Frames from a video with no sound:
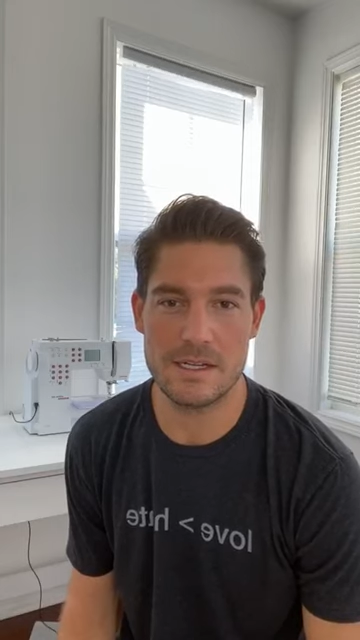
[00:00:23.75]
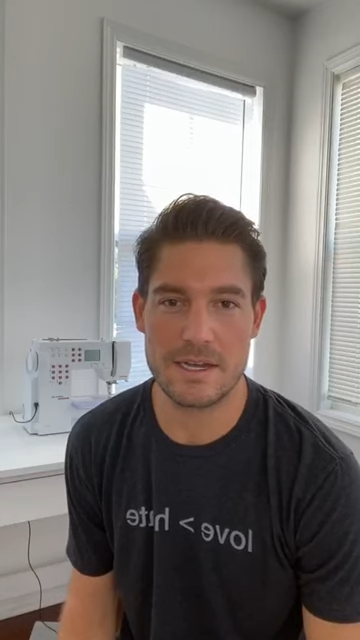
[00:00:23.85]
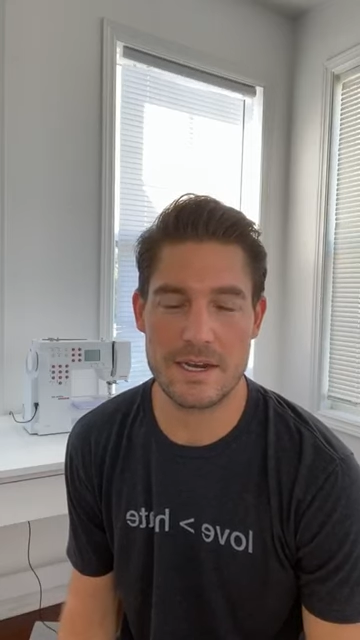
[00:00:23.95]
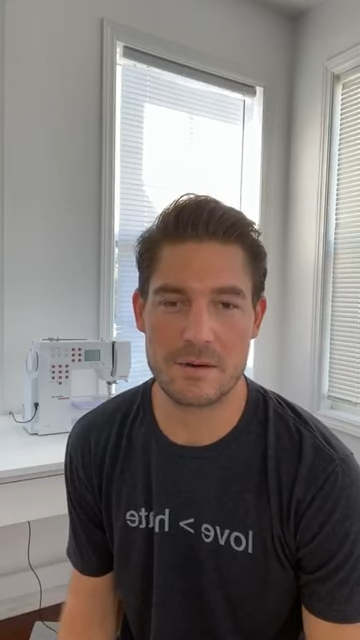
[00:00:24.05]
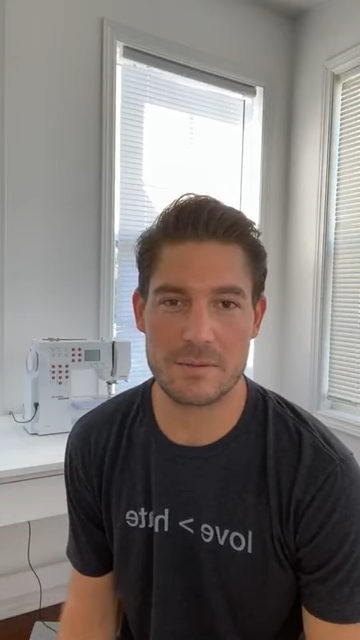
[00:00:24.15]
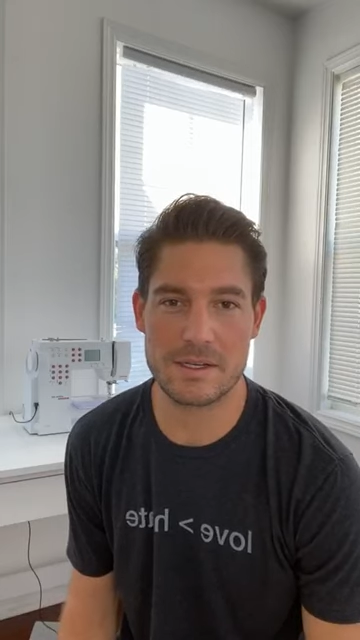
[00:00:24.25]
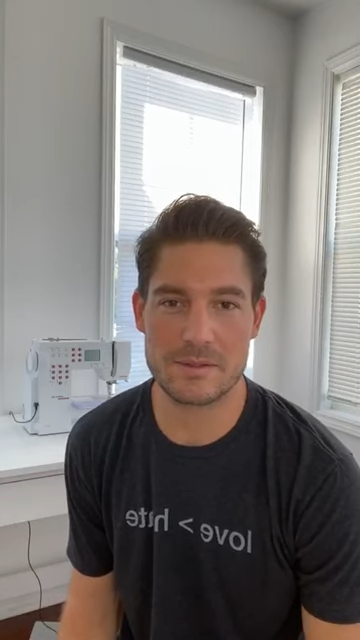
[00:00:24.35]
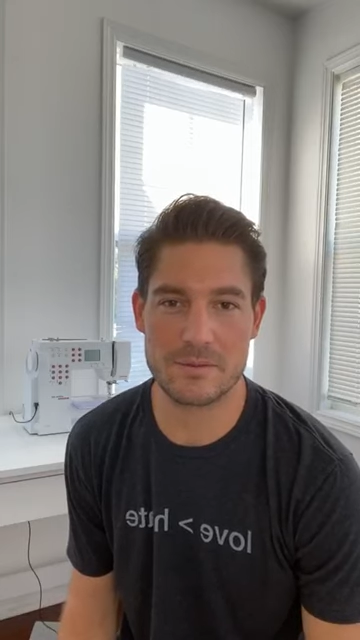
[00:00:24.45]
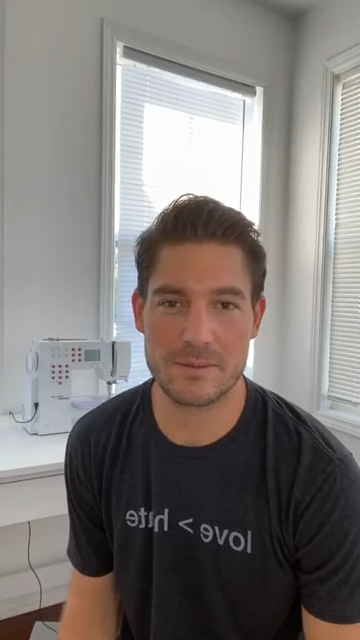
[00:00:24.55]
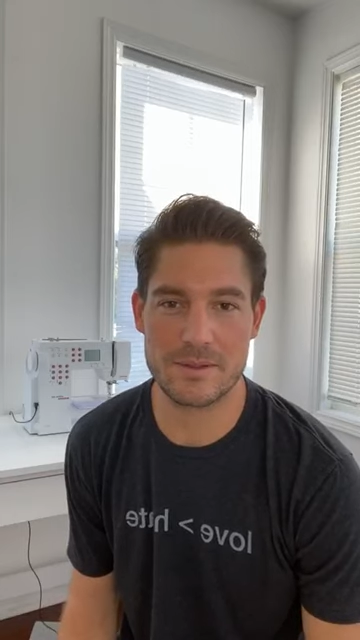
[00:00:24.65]
here because
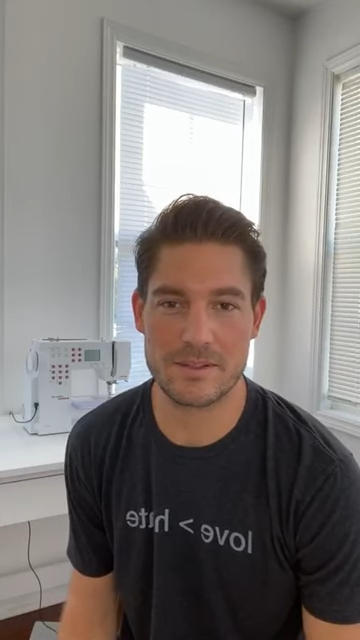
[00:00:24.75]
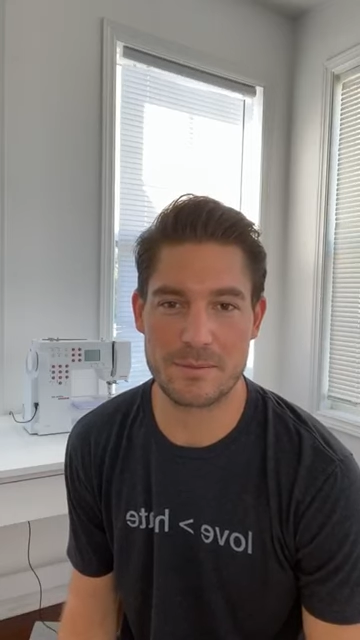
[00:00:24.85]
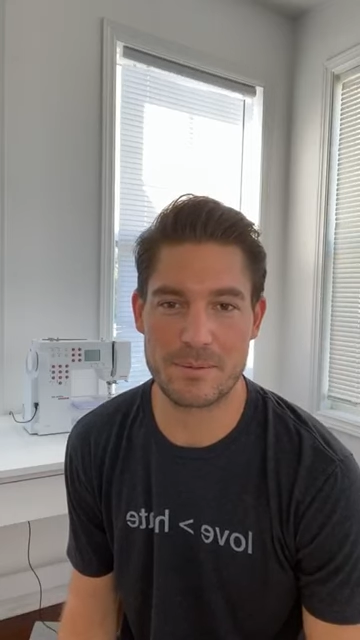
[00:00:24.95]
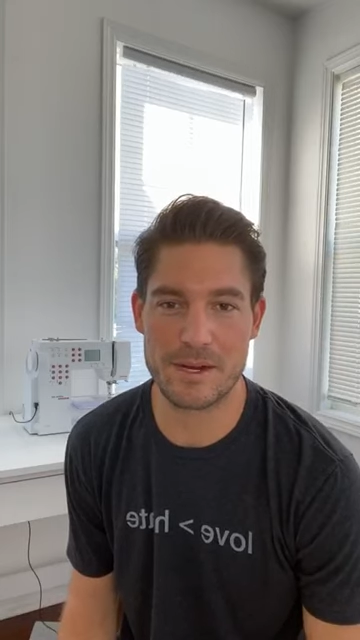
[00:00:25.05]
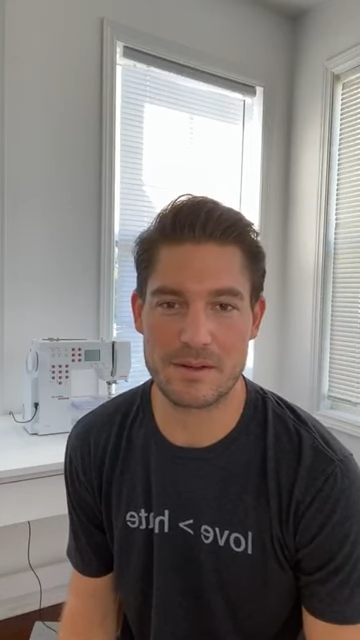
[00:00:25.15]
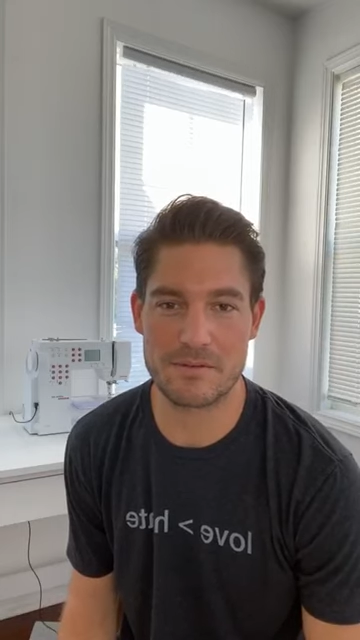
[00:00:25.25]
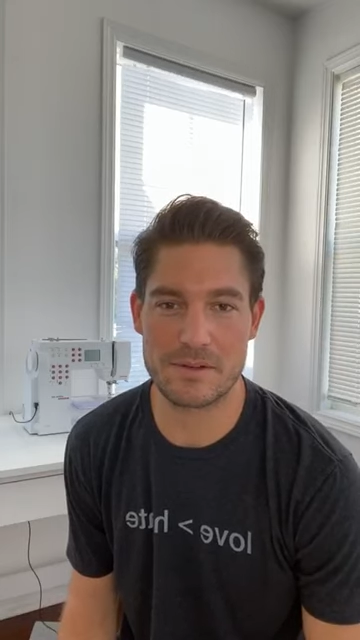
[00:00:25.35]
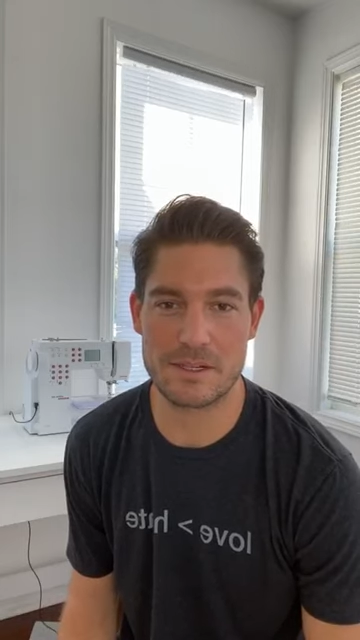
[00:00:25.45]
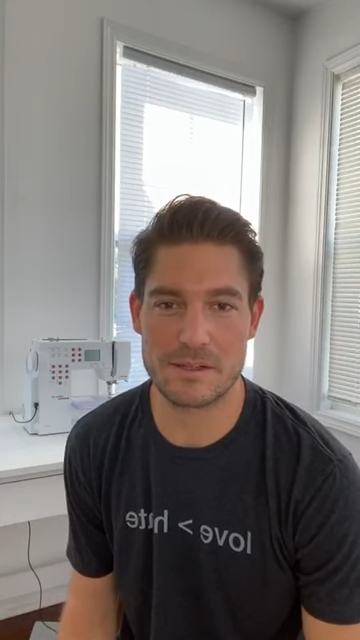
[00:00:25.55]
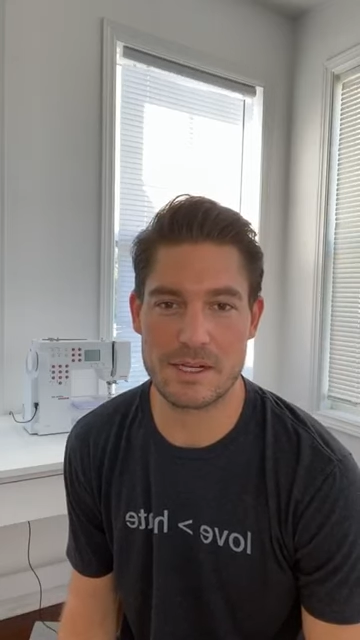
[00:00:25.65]
we've been separated for
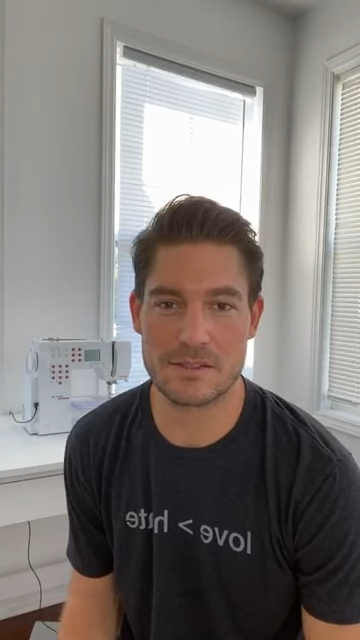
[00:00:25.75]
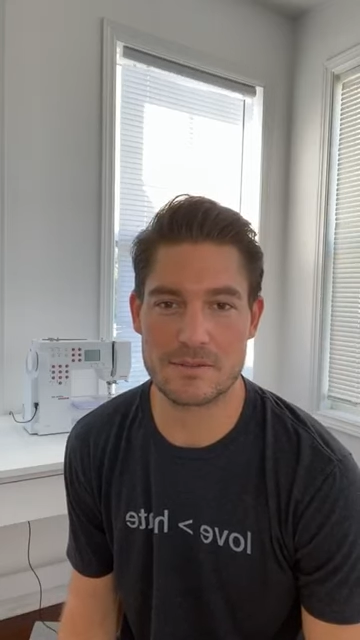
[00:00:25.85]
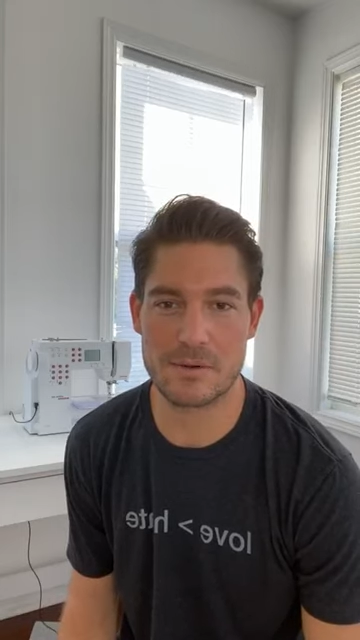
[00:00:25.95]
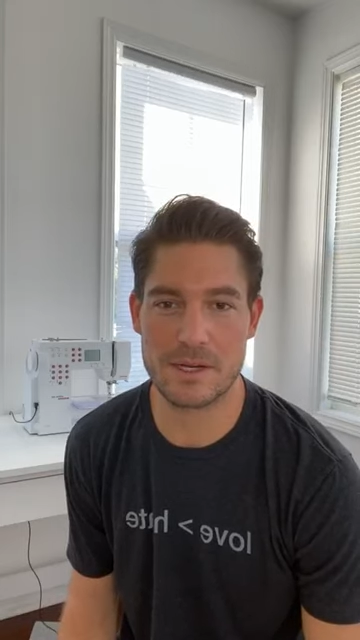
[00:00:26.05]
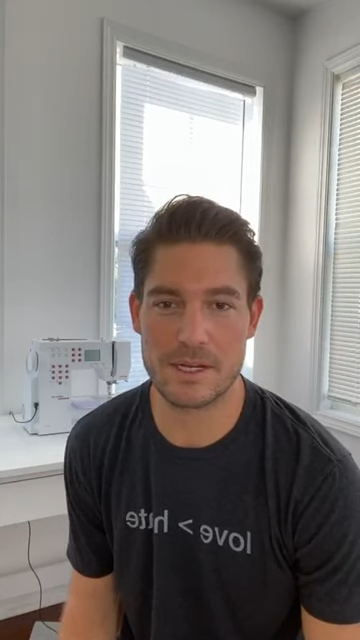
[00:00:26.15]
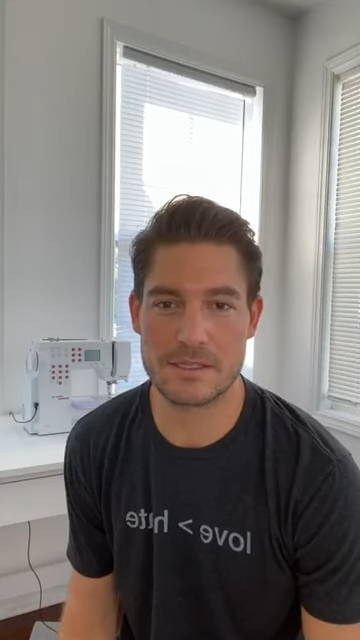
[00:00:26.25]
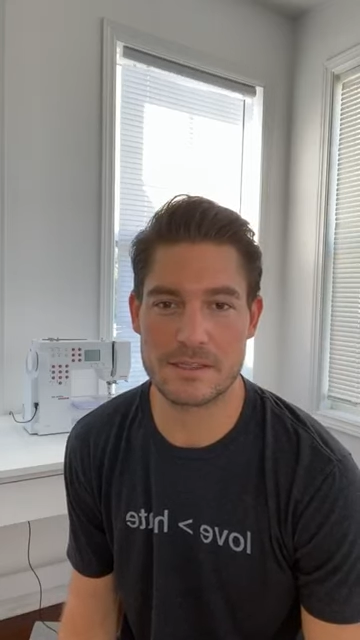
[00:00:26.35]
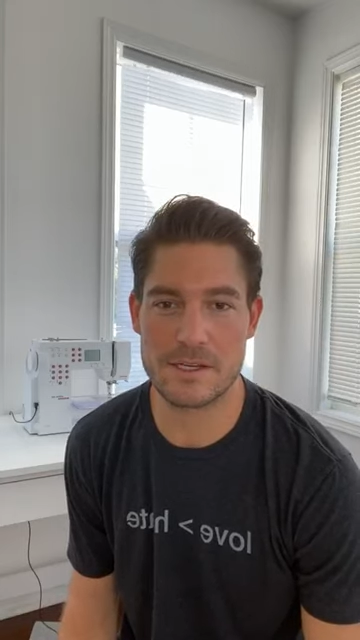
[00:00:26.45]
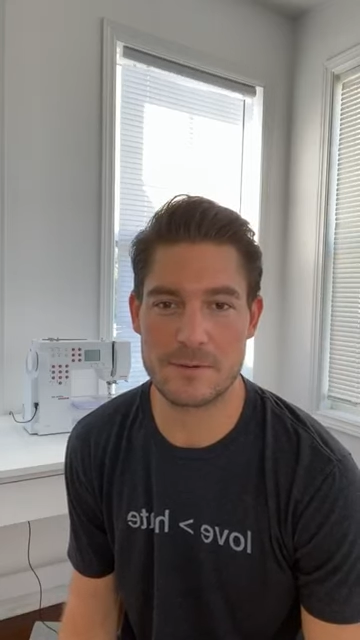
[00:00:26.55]
like the last four days.